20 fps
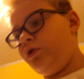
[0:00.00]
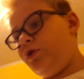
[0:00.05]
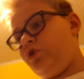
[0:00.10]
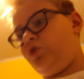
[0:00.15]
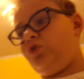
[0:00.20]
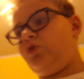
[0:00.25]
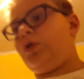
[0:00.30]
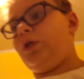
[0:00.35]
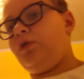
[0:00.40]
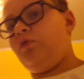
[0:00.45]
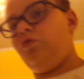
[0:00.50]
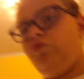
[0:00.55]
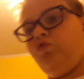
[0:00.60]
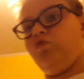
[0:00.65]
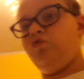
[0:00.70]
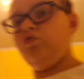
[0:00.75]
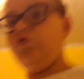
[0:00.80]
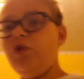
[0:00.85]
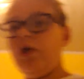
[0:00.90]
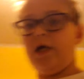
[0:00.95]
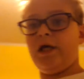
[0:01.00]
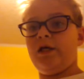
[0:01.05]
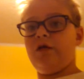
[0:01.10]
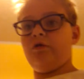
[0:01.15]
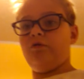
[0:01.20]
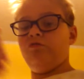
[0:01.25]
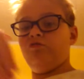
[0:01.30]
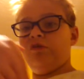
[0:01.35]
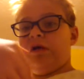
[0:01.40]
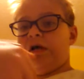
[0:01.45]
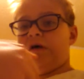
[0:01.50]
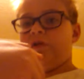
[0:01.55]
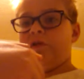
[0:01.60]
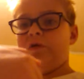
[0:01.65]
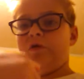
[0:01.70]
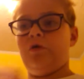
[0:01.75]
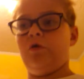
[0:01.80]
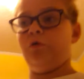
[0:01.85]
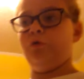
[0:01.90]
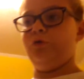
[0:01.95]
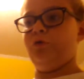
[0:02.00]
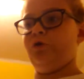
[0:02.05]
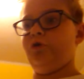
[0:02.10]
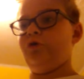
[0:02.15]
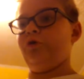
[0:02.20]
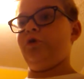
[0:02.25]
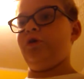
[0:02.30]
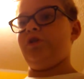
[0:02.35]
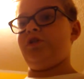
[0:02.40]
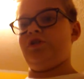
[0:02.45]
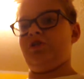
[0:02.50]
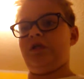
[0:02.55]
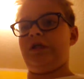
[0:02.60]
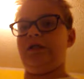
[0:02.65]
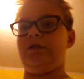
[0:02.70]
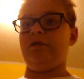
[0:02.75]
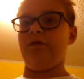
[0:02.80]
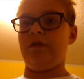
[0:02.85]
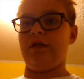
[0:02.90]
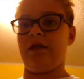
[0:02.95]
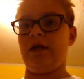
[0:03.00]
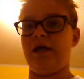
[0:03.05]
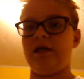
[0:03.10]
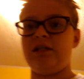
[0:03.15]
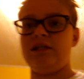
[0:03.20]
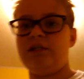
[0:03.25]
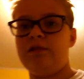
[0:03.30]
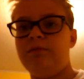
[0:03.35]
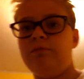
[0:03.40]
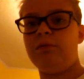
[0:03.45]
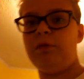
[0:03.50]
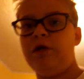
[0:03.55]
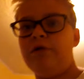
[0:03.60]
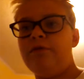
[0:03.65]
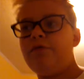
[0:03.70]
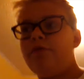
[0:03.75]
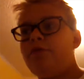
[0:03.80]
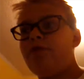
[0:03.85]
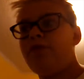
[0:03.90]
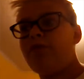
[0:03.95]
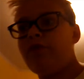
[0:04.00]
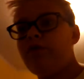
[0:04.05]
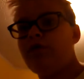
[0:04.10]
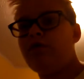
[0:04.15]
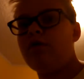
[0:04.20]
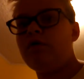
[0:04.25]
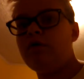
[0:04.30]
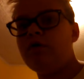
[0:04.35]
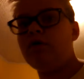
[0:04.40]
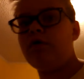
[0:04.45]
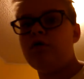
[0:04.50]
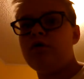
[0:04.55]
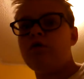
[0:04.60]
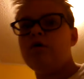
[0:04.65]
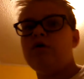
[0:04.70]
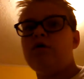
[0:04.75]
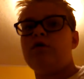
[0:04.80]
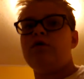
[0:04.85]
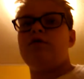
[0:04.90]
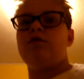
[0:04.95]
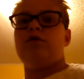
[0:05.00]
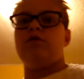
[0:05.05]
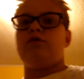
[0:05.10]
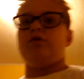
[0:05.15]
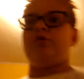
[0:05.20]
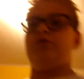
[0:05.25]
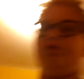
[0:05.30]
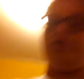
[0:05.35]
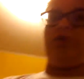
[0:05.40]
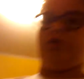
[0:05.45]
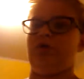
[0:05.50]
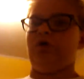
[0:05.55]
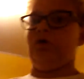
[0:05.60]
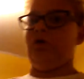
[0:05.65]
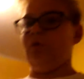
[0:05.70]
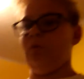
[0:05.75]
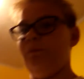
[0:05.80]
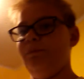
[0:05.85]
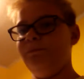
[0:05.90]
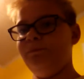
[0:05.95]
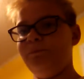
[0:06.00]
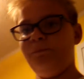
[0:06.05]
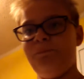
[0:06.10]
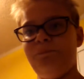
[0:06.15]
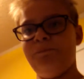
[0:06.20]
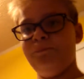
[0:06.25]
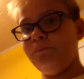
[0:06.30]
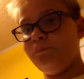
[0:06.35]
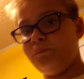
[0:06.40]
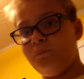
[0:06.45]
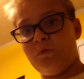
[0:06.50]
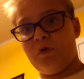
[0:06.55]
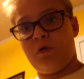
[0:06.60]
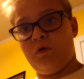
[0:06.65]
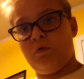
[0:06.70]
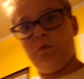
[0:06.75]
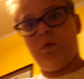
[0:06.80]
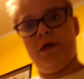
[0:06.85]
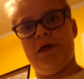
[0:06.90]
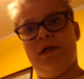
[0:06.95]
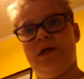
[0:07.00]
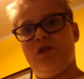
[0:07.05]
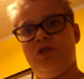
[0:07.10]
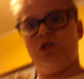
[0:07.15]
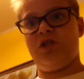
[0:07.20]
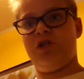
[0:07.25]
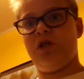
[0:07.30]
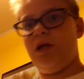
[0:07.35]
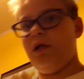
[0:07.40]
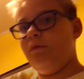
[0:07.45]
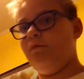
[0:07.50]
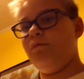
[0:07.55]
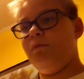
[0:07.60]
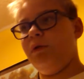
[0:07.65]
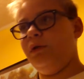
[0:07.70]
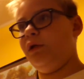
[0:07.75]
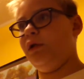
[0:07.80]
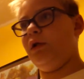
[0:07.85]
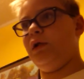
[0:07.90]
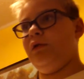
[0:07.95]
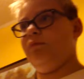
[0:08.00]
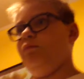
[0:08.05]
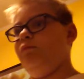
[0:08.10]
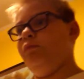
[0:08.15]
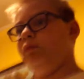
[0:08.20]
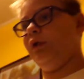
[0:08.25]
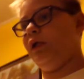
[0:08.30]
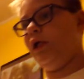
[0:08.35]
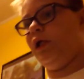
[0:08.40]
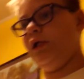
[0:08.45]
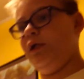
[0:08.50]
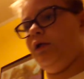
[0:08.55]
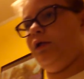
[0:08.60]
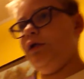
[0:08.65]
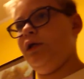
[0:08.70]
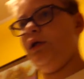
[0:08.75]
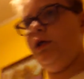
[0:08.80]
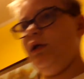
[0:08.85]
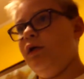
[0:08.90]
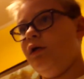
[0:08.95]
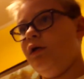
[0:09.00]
It's like right around the corner. It's like next month. So, why not just get it bl- blonde?